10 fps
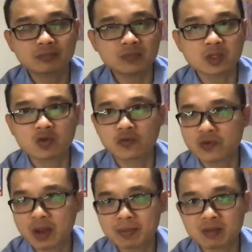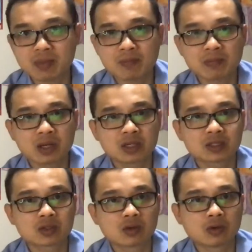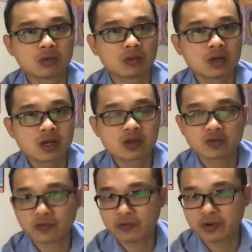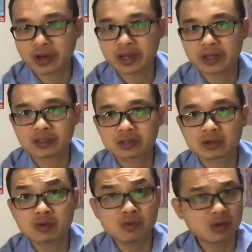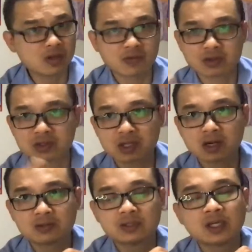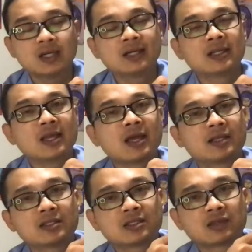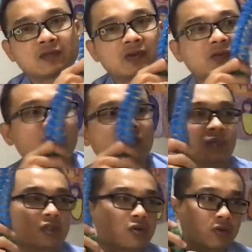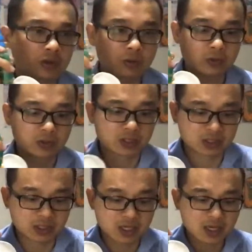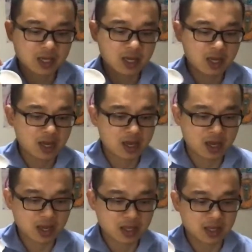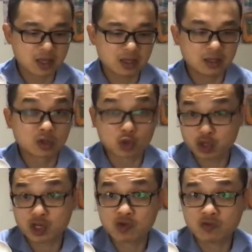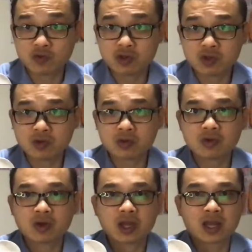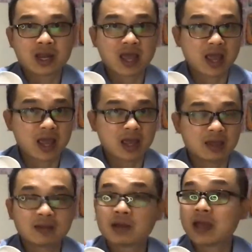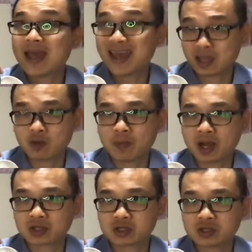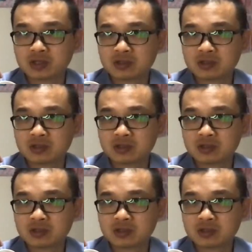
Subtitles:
your family members or your friends or even yourself that suffer from scoliosis, and the good news for you, and acupuncture